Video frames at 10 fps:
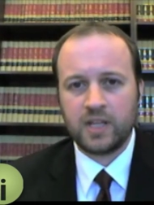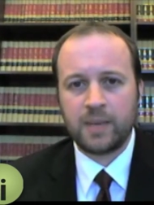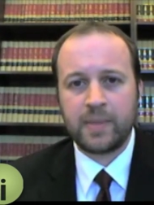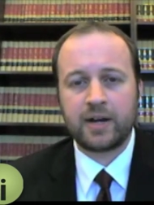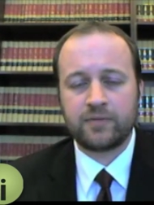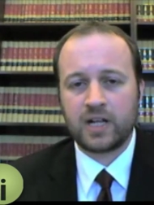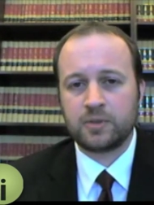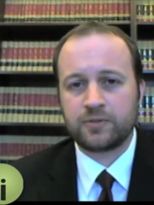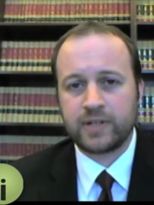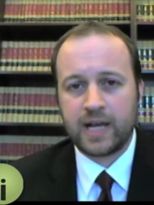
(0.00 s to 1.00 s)
and made it
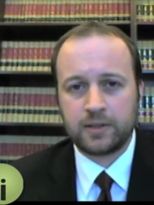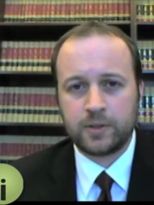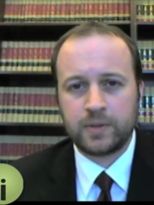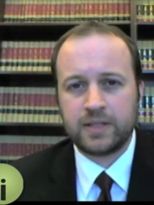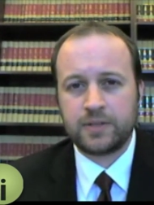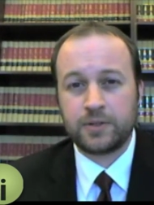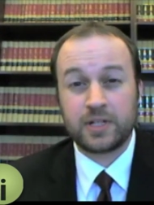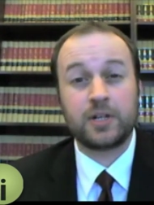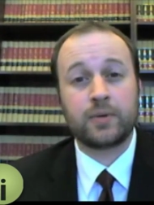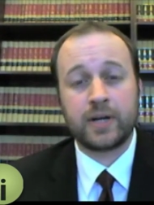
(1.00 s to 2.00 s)
available for download. And then
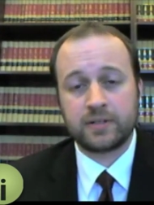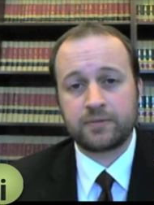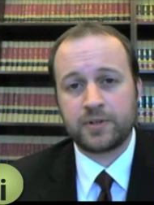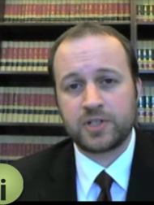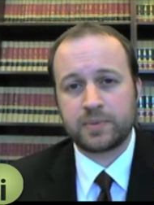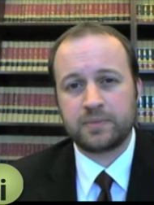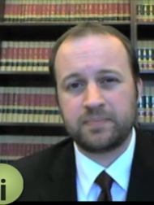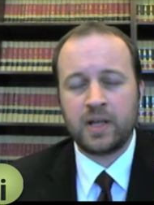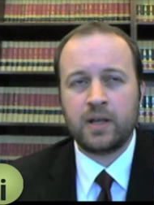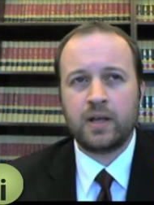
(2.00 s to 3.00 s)
there's indirect infringement.
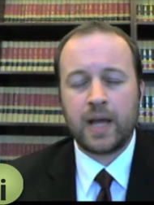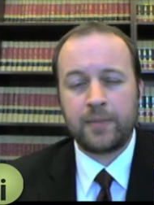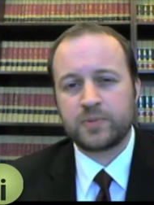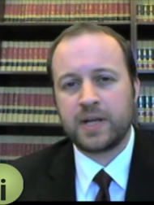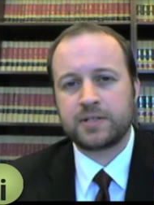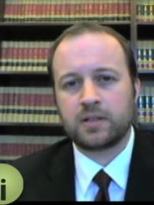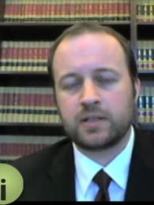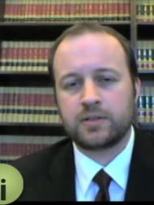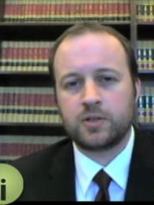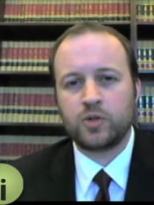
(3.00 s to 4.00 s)
And there's
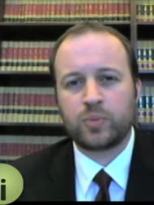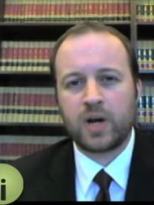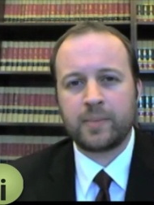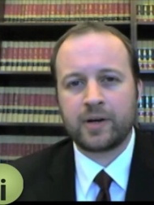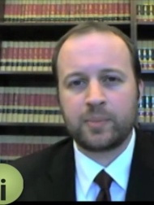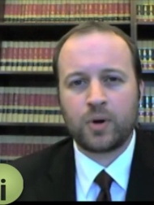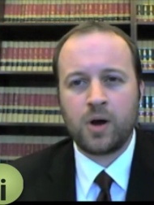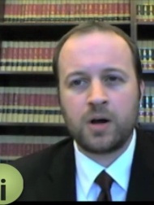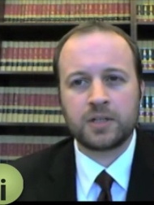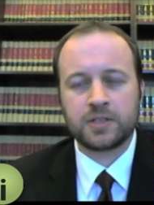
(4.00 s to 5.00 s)
basically two primary
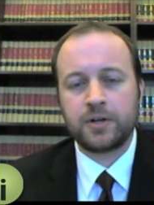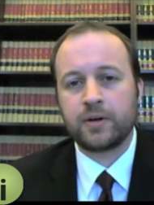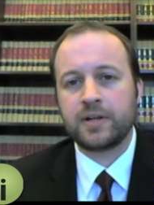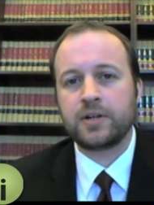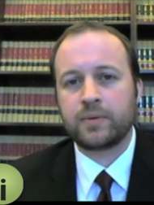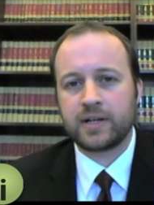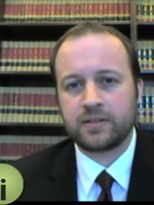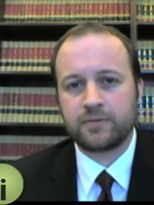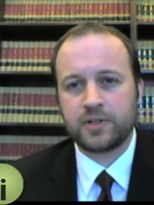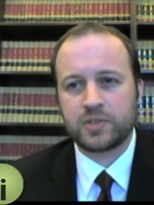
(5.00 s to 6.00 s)
prongs under
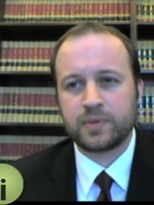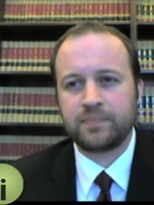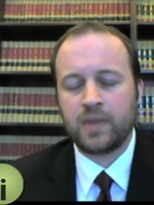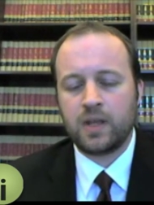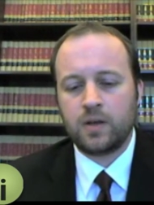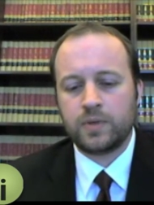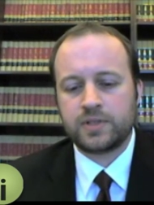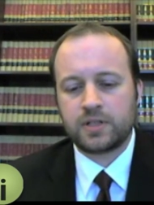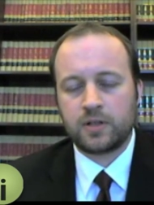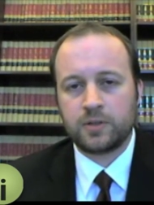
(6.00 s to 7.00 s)
indirect infringement,
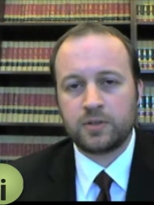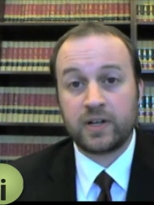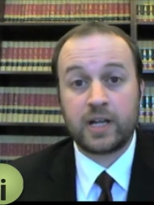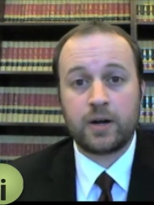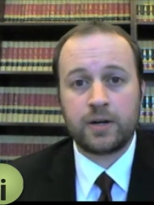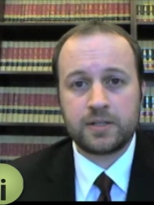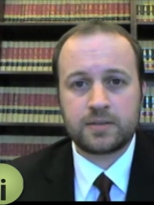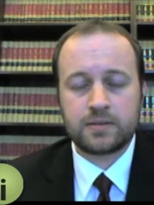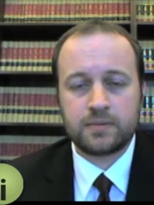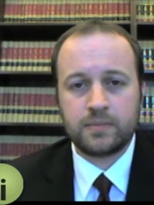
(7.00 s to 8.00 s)
which include
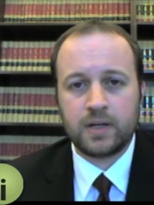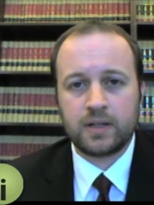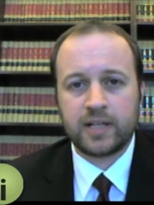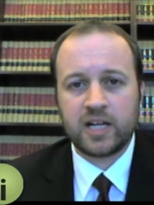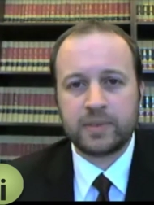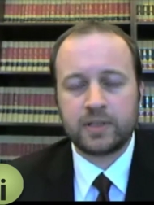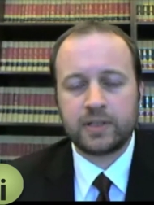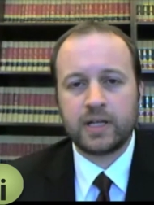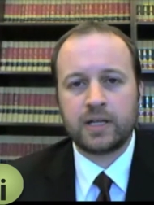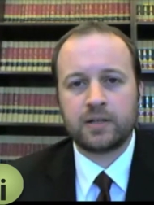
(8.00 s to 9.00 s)
vicarious uh,
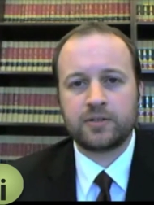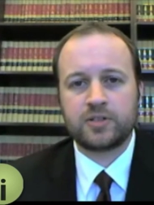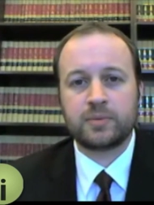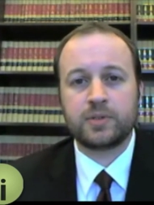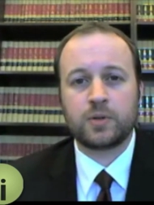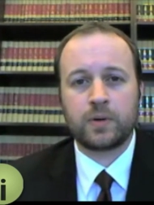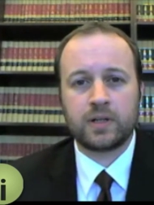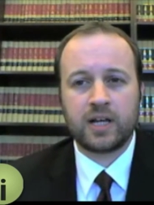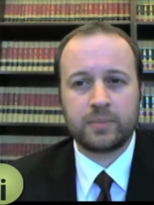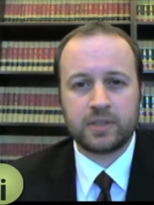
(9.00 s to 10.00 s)
liability and contributory
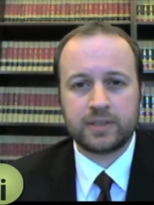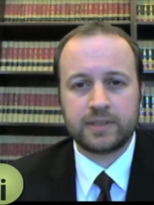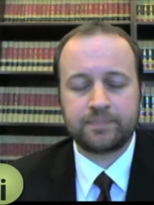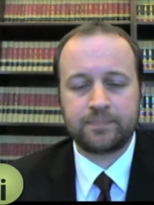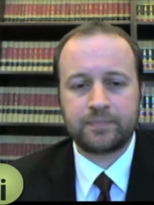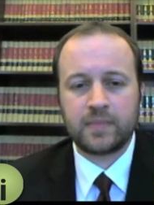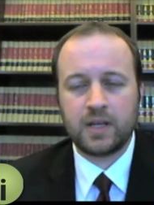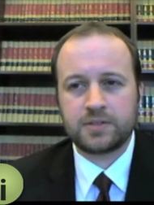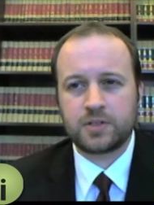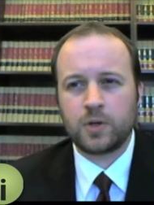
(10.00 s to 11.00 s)
liability.
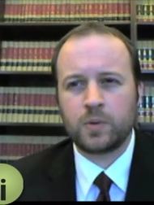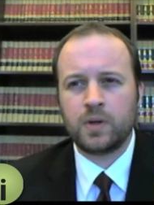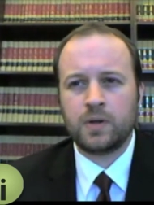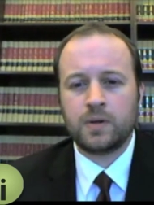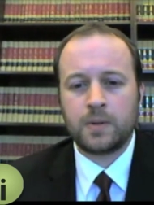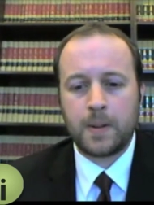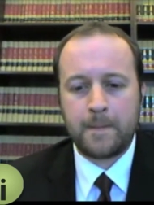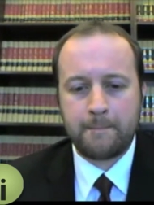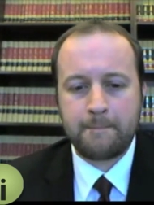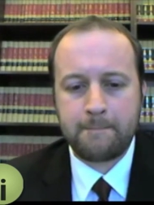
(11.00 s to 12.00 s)
So these so, are, so if
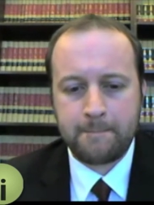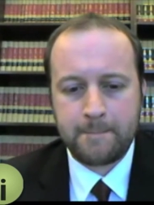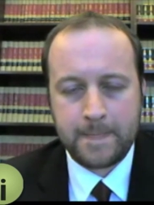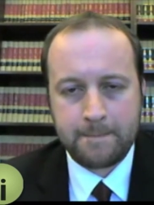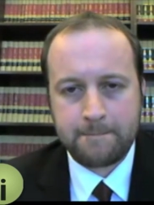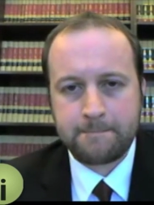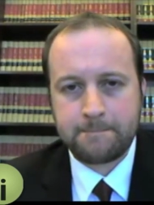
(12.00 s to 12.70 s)
someone like this were in the U